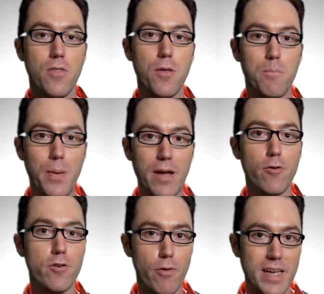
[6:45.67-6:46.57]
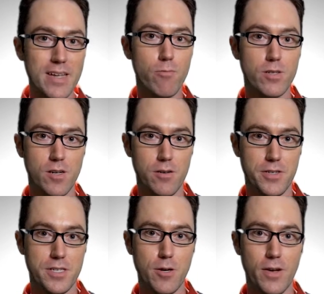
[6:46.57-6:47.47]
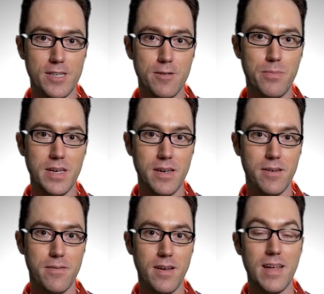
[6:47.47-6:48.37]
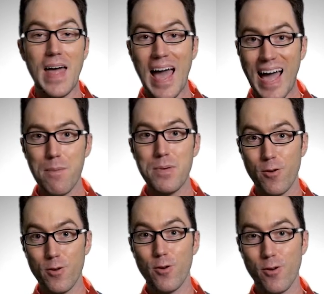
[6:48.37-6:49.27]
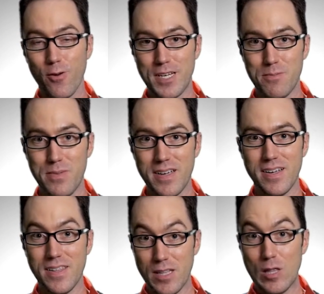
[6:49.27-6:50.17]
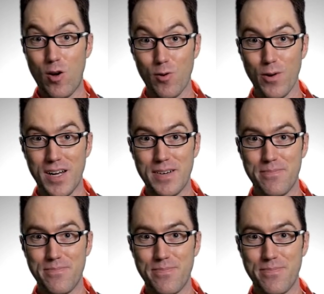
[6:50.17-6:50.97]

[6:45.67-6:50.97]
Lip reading: the better your end result is going to be, and the happier you're going to be in the long run.